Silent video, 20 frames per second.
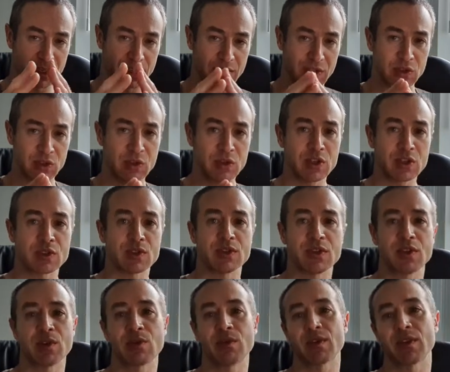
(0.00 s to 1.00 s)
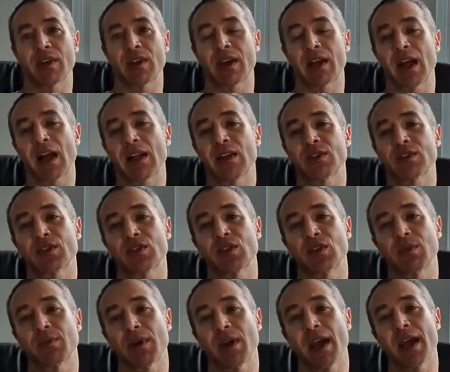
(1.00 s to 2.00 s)
you need to deal with the
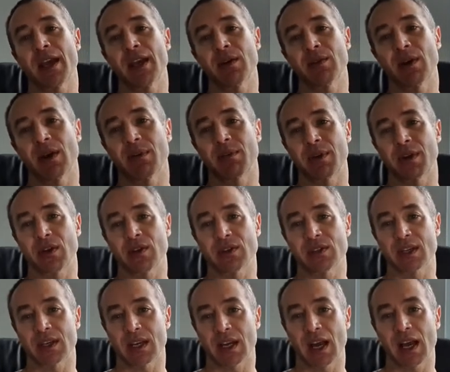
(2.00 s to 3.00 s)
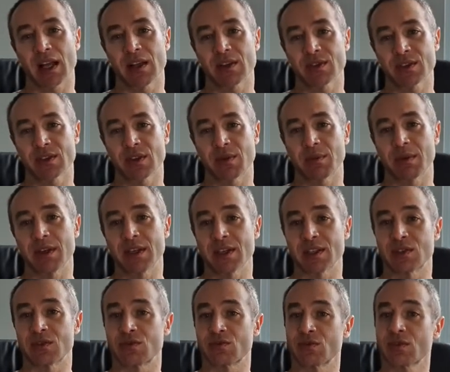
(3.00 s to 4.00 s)
calcium anyway, because the calcium
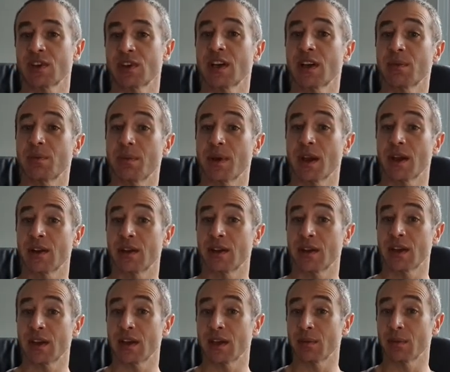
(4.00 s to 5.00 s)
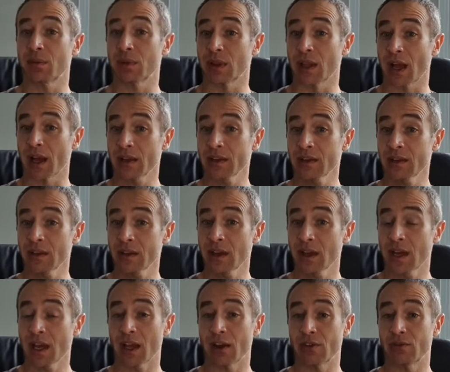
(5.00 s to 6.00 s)
is really bad in the blood
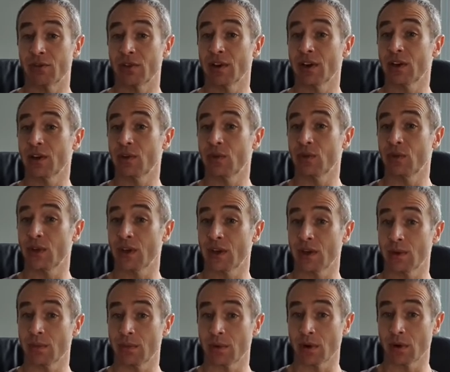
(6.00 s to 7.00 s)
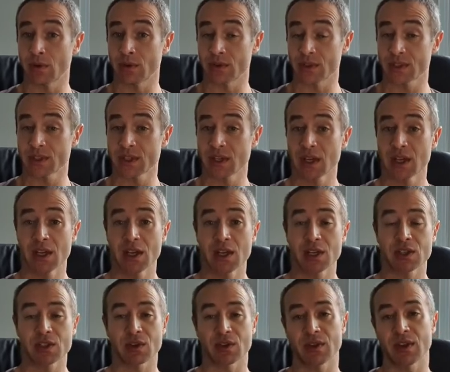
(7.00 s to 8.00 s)
and really good in the bones.
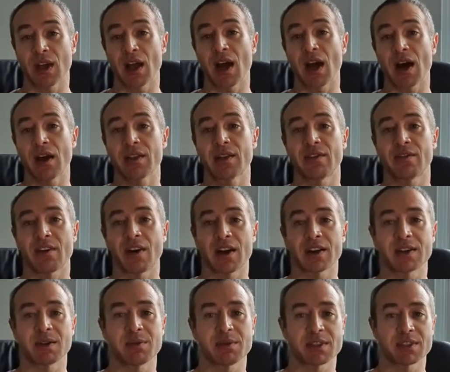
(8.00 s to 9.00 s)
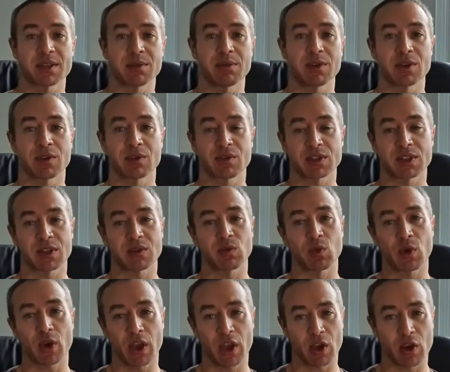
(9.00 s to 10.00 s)
So there are the vitamins and minerals that will
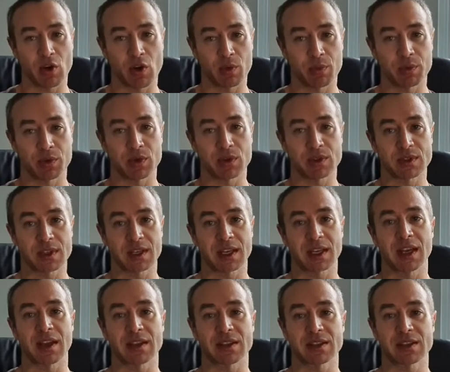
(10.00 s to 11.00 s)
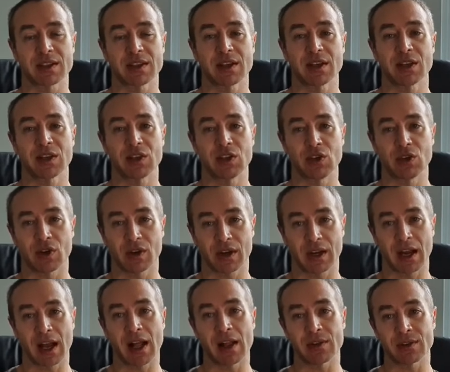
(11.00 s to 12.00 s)
help you to get your
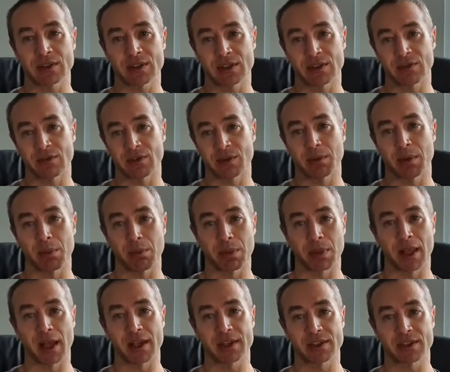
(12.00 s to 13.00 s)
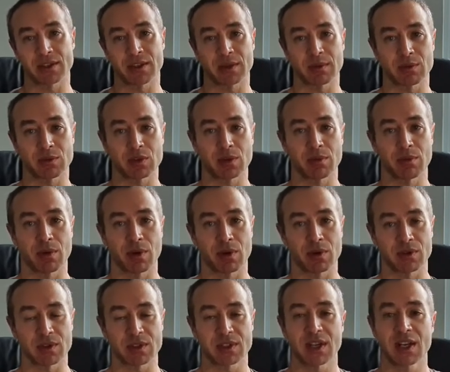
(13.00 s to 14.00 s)
calcium from a bloodstream to
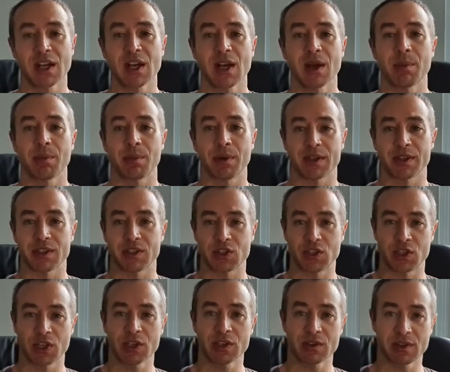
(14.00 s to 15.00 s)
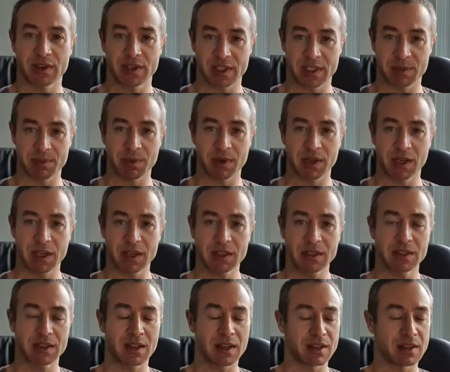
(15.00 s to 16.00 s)
bones. But generally
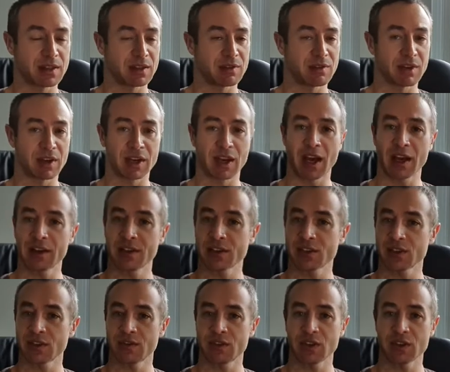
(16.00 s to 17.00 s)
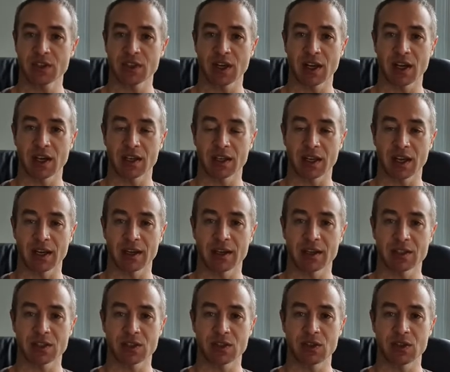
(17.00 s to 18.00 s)
speaking, regardless of your diet,
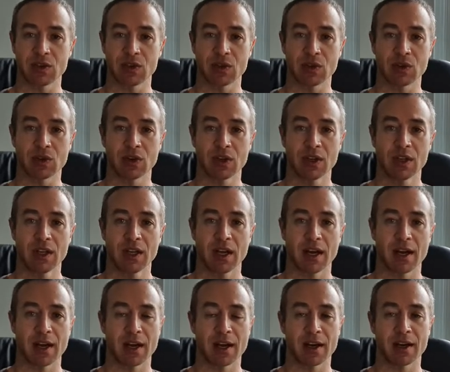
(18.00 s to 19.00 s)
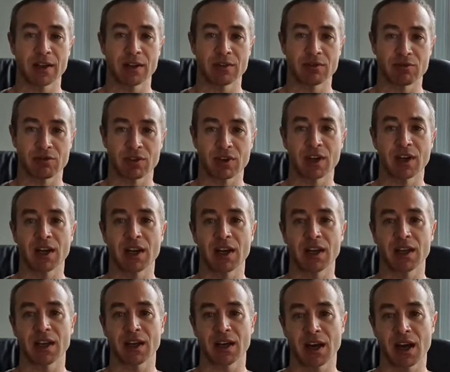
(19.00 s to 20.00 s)
unless you and
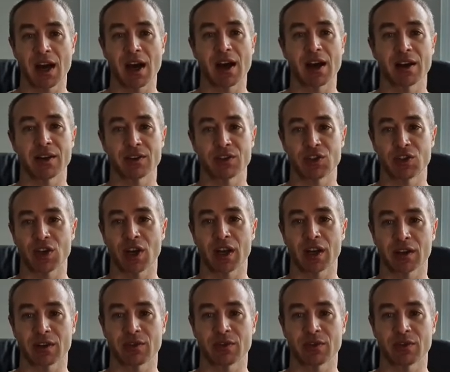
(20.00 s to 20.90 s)
really hard junk